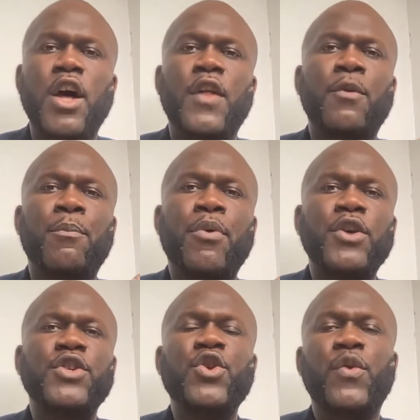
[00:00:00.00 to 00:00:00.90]
the
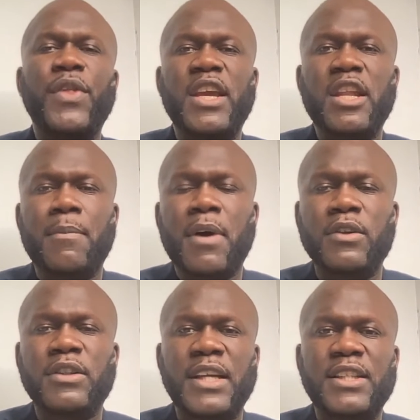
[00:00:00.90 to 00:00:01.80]
person you're thinking
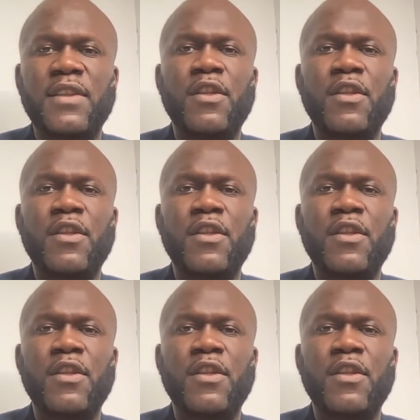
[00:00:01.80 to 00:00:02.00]
about dating,